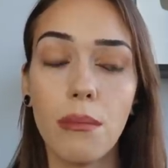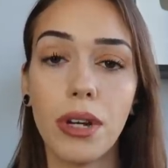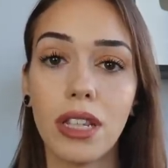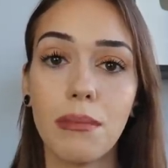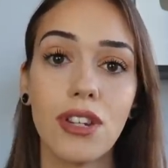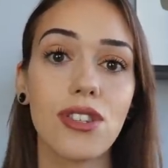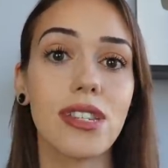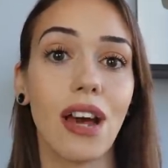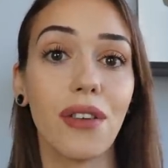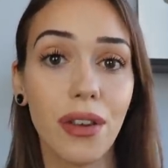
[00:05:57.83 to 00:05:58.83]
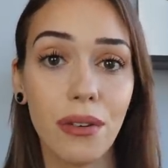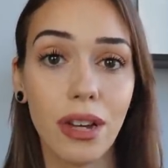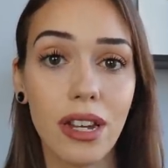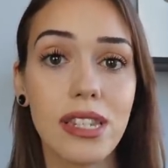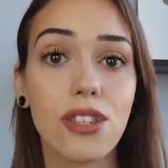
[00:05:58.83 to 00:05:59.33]
but let me just tell
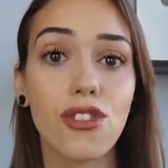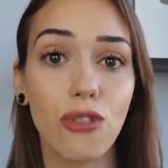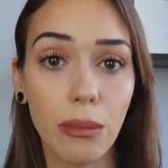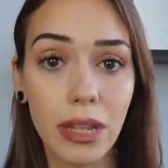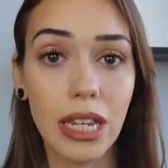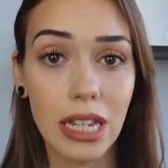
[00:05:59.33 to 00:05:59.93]
you, it is extremely